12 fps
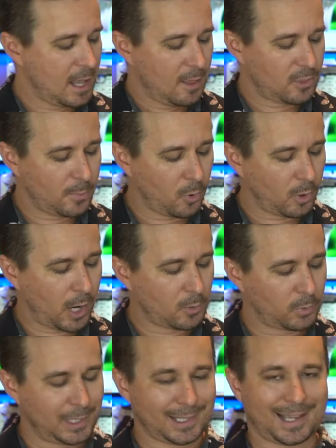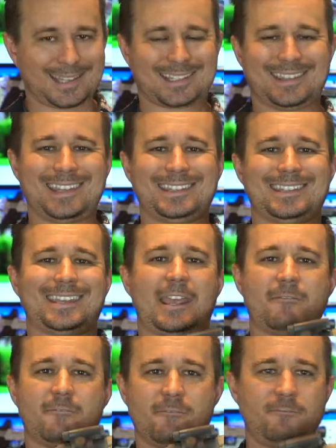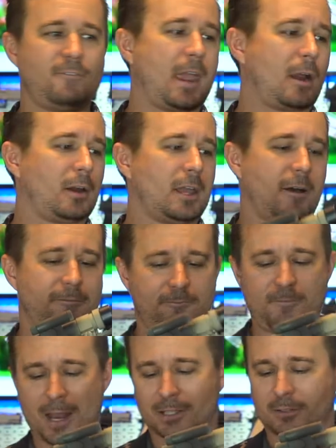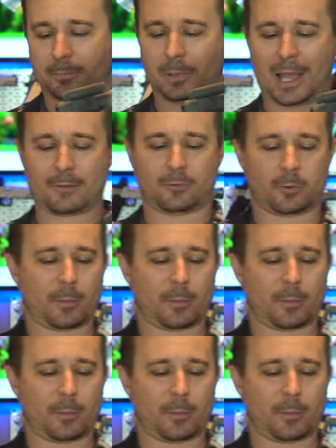the more I realized this is a very effective platform.